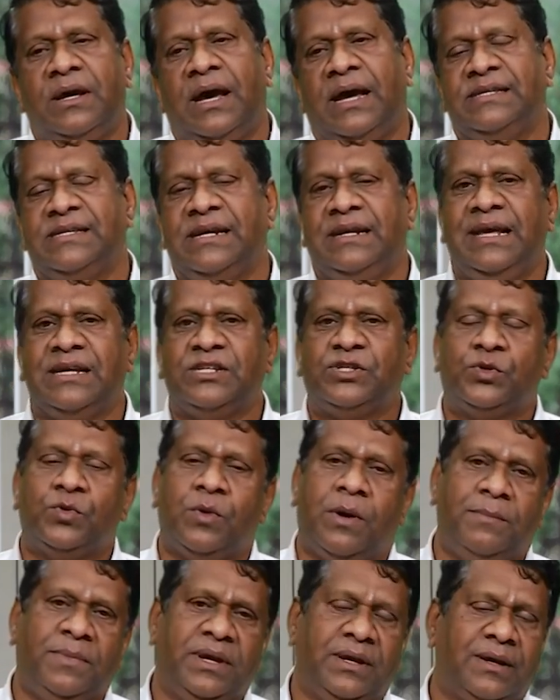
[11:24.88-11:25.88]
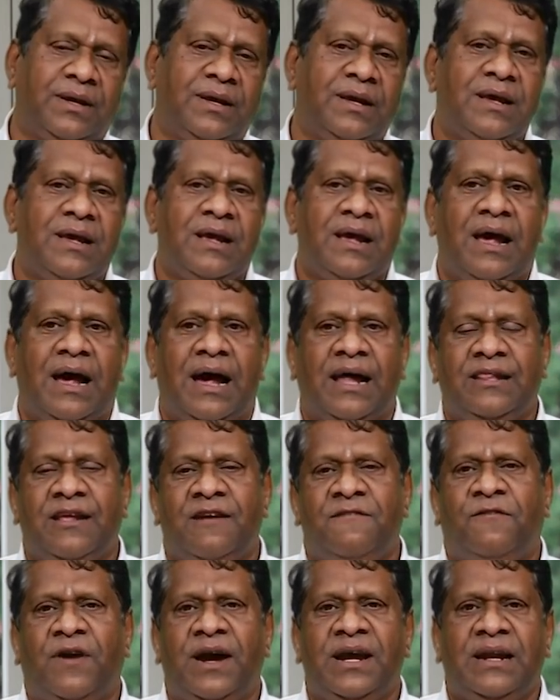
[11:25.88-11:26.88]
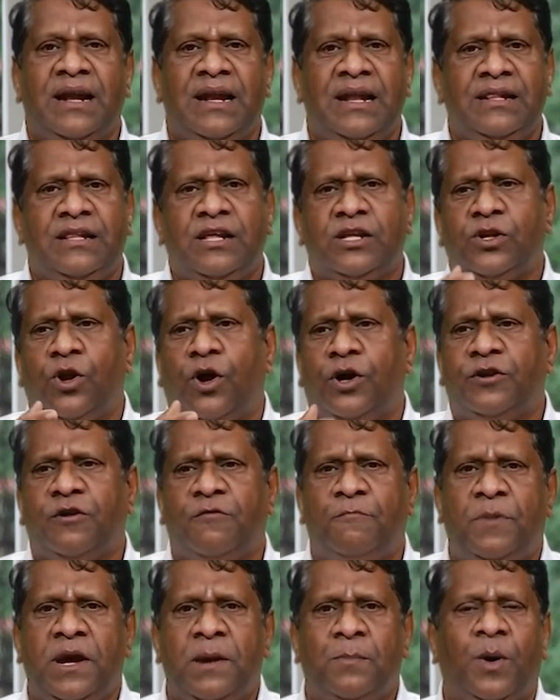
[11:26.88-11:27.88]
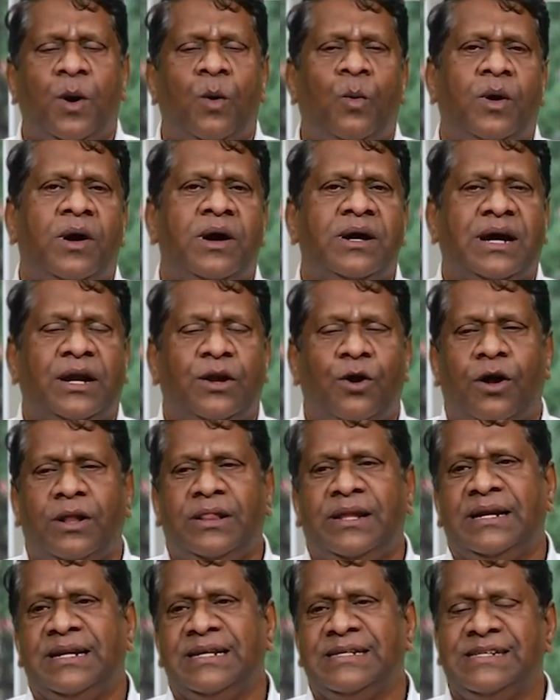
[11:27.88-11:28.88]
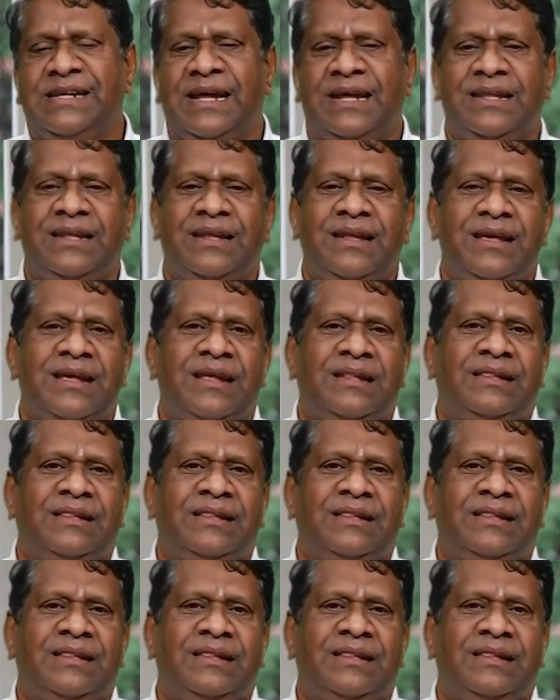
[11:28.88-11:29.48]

I said, yes, Swami. And then finally, there's a lot of paperwork and all that is done.